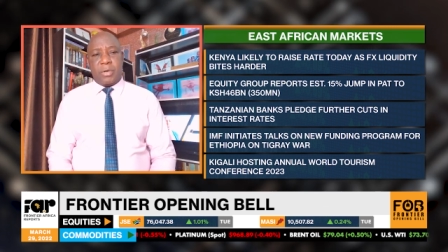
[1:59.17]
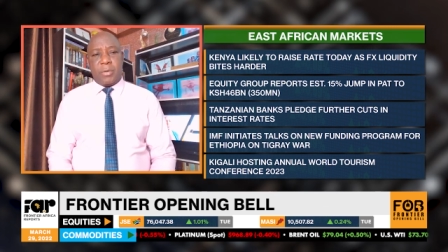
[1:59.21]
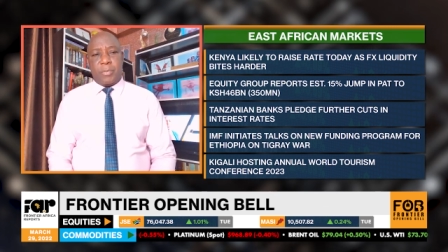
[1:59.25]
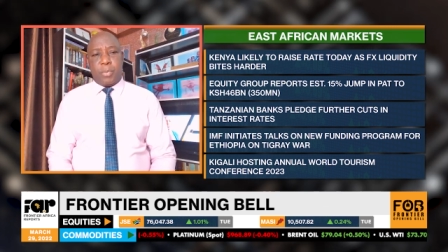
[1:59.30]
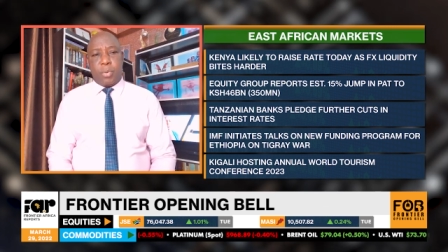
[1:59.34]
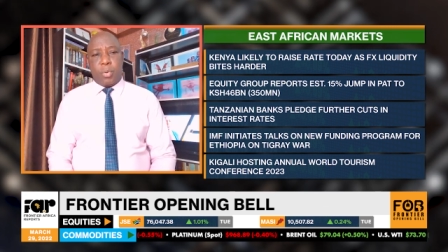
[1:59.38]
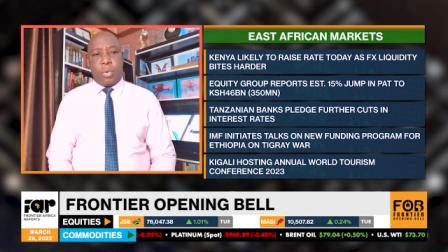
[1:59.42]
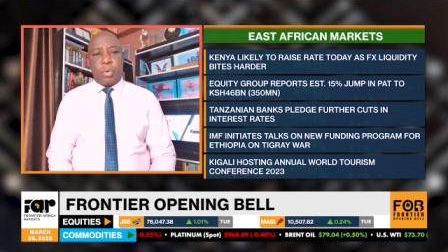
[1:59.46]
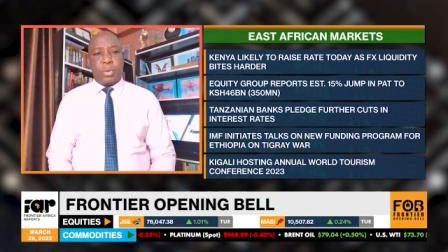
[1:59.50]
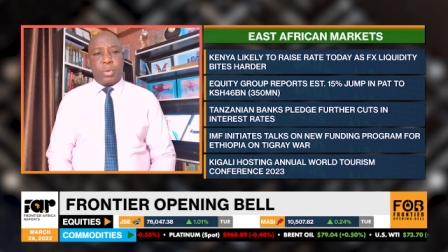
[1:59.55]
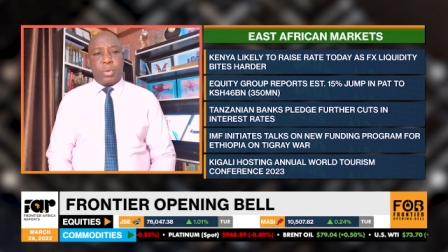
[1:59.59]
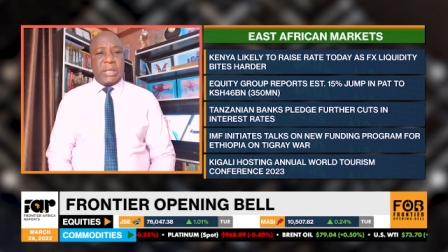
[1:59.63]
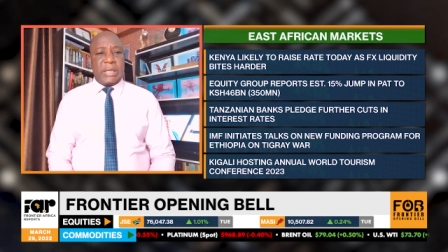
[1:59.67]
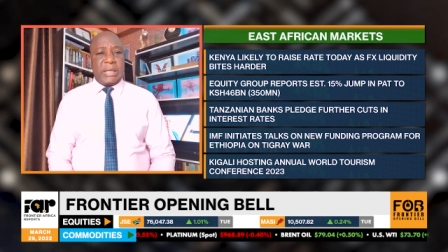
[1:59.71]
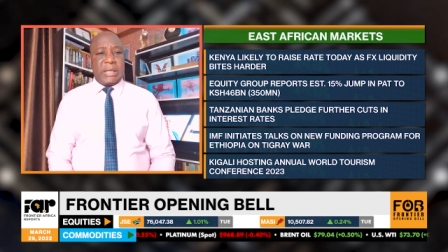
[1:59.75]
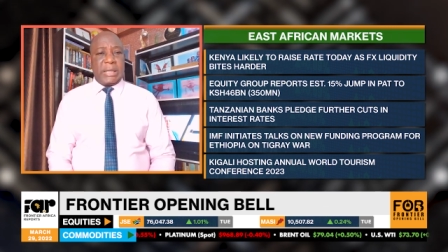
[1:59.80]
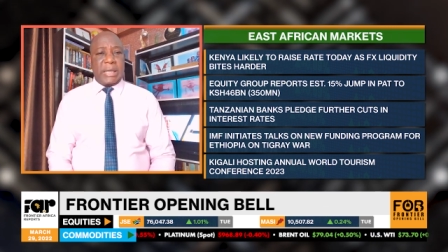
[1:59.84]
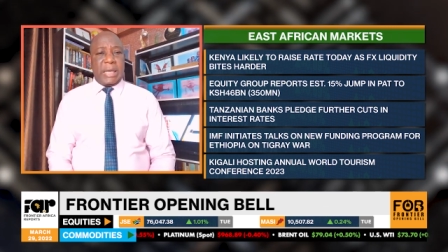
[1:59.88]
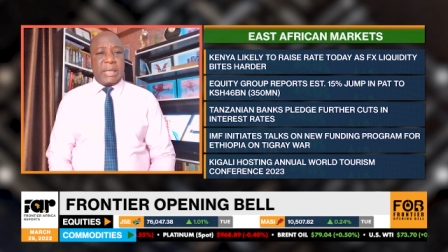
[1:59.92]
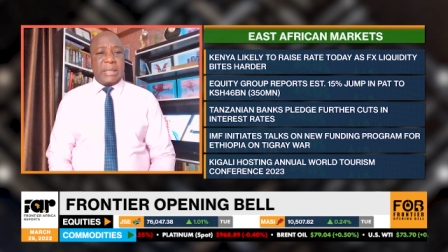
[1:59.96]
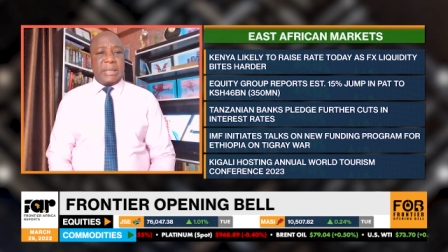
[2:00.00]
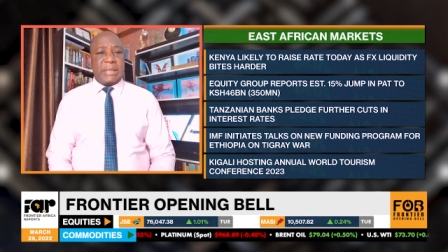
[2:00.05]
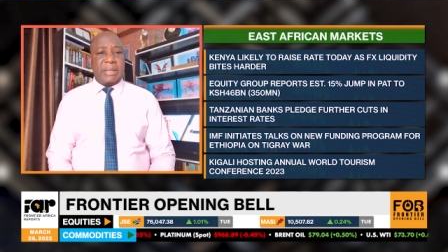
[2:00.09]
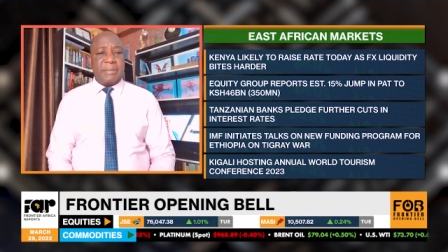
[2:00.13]

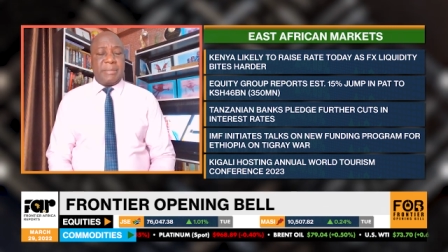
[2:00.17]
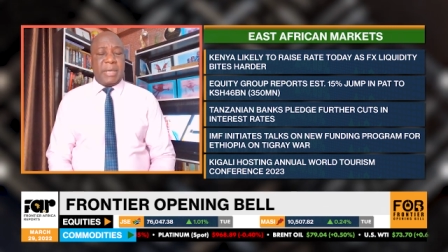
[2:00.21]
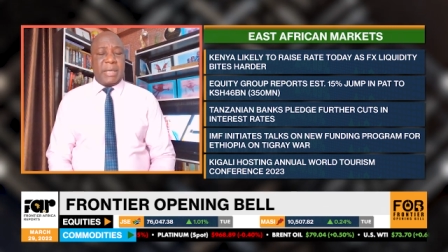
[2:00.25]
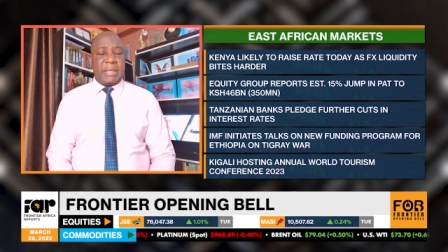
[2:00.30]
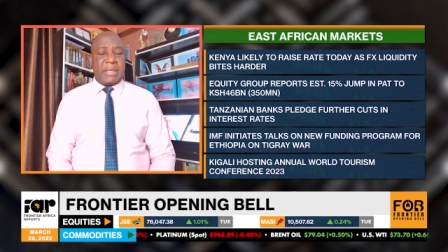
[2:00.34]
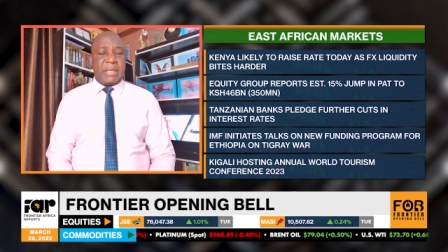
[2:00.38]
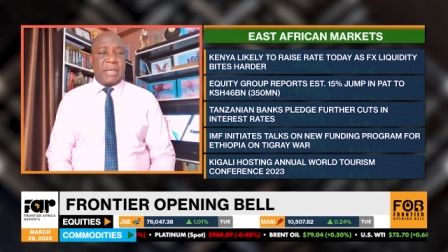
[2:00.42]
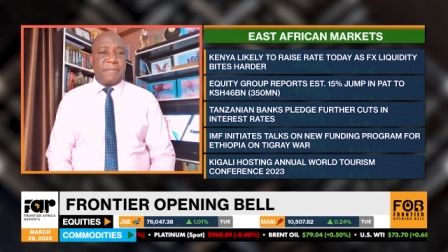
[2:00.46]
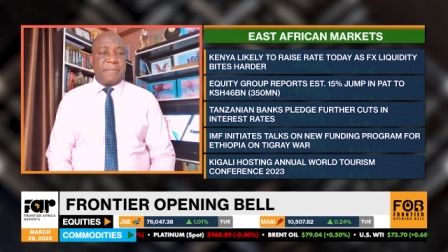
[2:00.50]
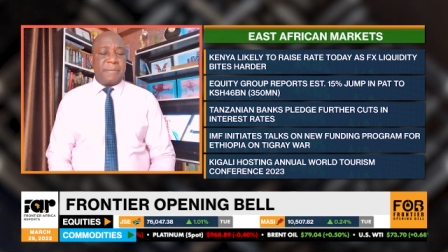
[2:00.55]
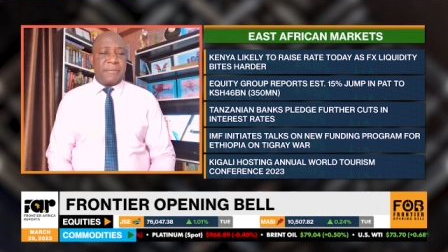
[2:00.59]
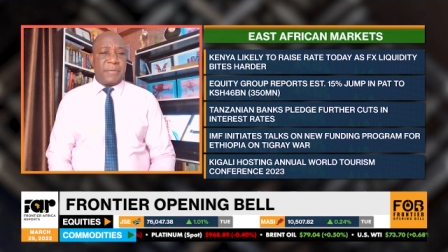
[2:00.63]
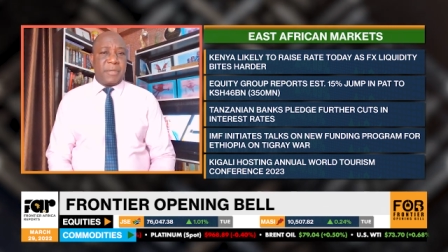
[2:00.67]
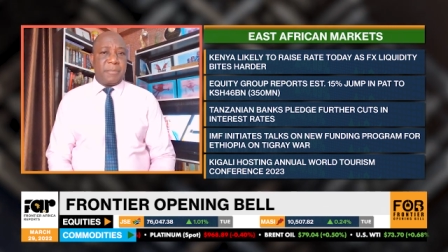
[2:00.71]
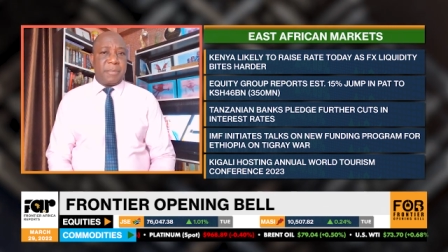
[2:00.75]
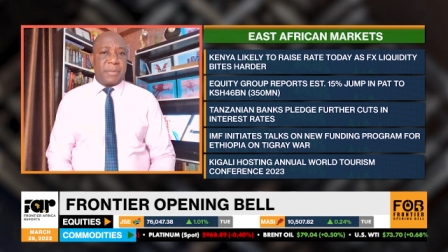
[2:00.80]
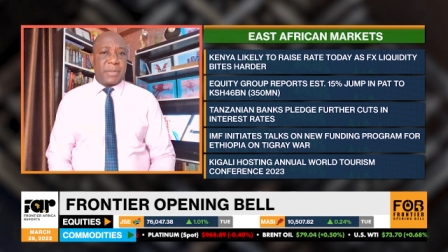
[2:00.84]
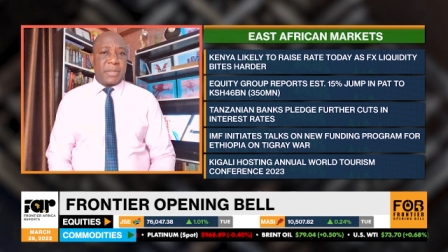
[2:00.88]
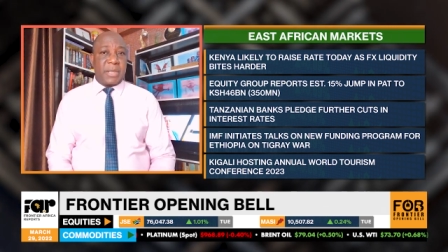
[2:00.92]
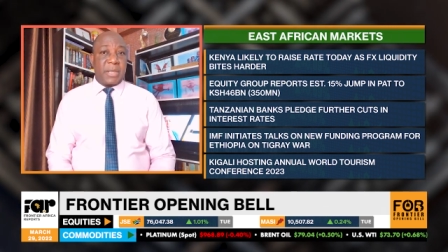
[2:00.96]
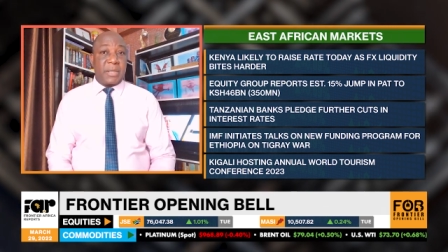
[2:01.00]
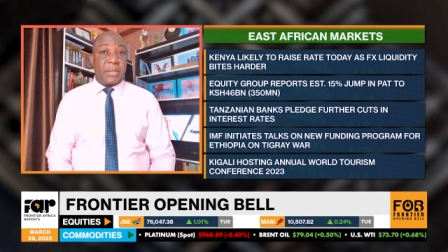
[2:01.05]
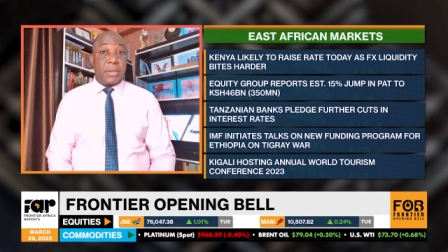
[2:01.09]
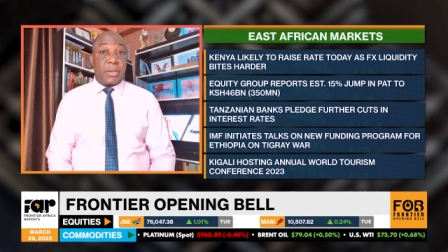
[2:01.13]
reporting estimated
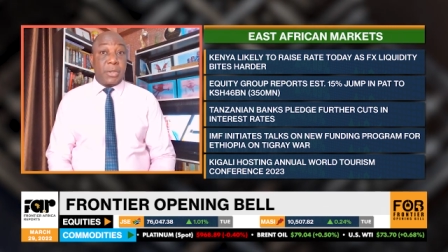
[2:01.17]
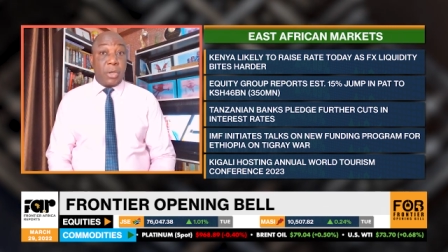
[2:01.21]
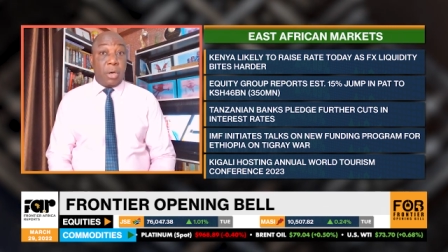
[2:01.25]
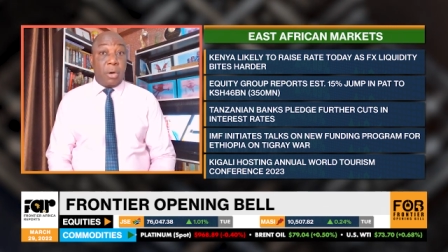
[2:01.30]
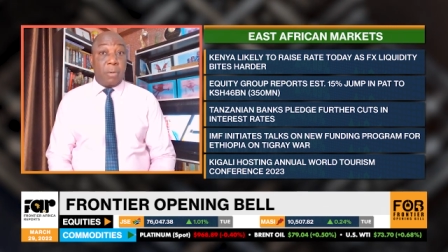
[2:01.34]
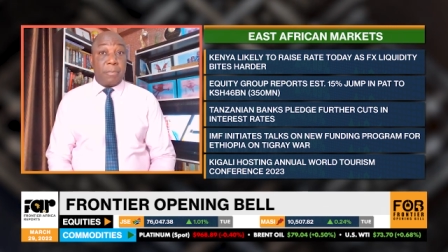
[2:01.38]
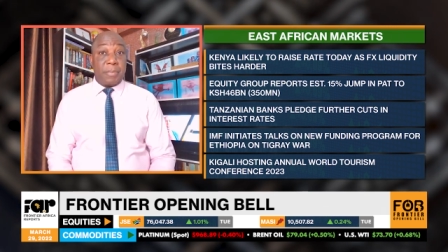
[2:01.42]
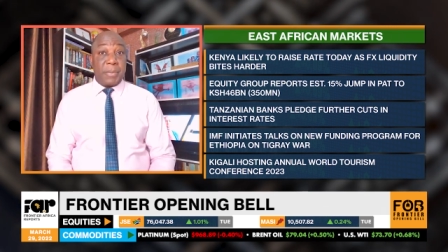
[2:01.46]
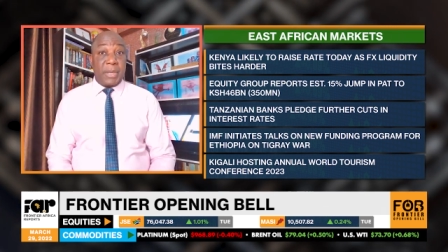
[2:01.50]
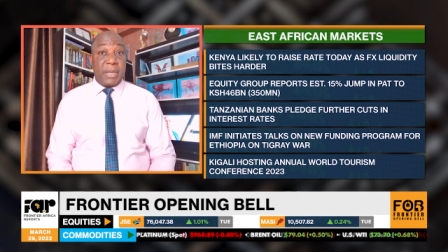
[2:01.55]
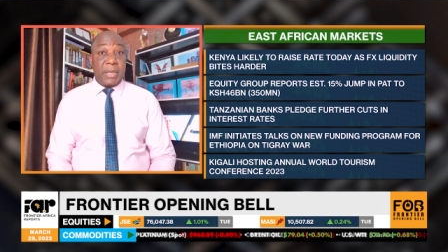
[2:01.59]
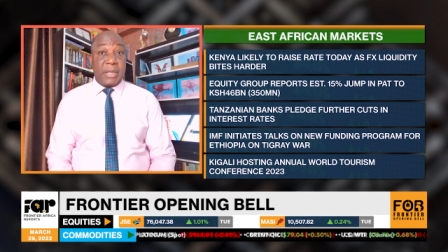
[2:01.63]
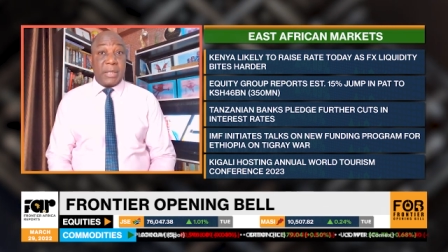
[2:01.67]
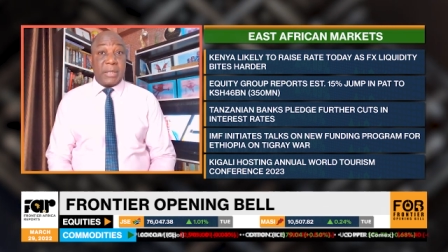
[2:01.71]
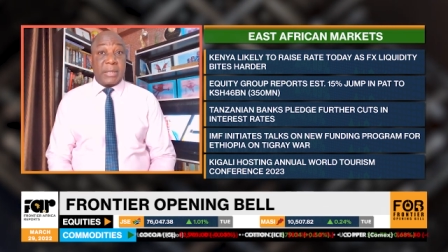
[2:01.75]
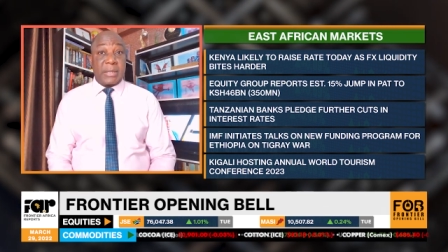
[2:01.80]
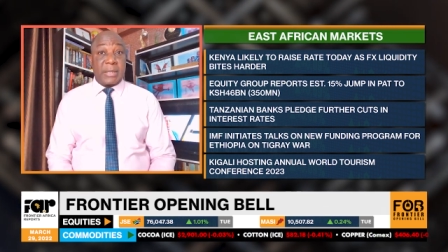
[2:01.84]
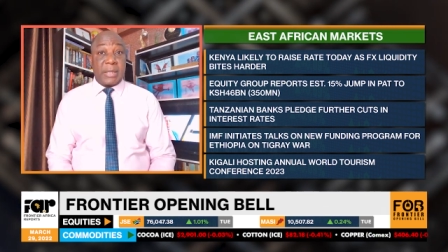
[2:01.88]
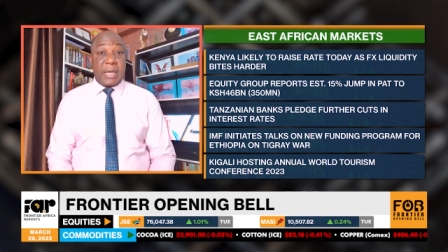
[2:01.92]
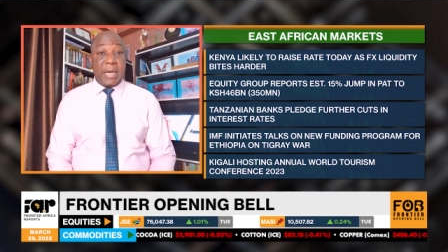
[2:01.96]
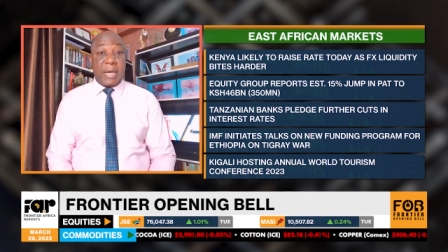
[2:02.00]
15% jump in its